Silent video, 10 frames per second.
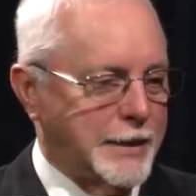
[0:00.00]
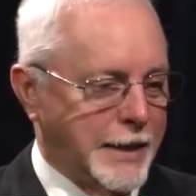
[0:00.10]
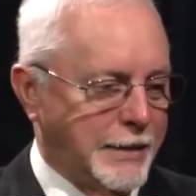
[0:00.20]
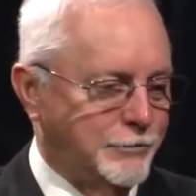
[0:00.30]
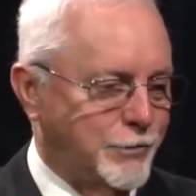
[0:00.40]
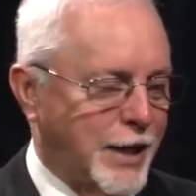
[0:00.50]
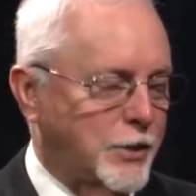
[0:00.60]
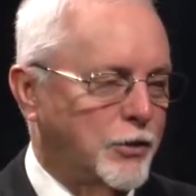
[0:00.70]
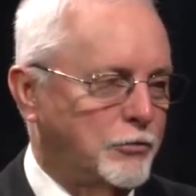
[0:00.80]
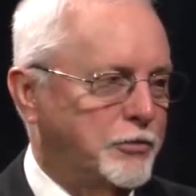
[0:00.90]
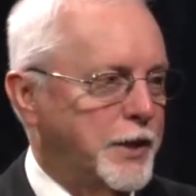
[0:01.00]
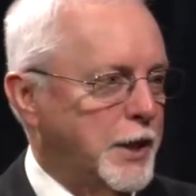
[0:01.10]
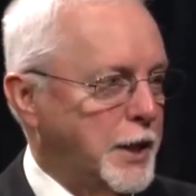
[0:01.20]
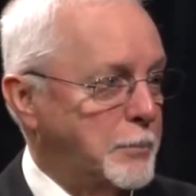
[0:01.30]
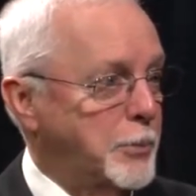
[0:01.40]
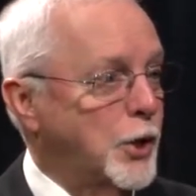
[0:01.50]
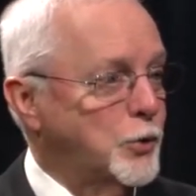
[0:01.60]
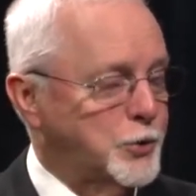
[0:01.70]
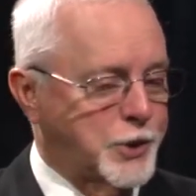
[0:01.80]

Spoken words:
and I couldn't feel any pulse.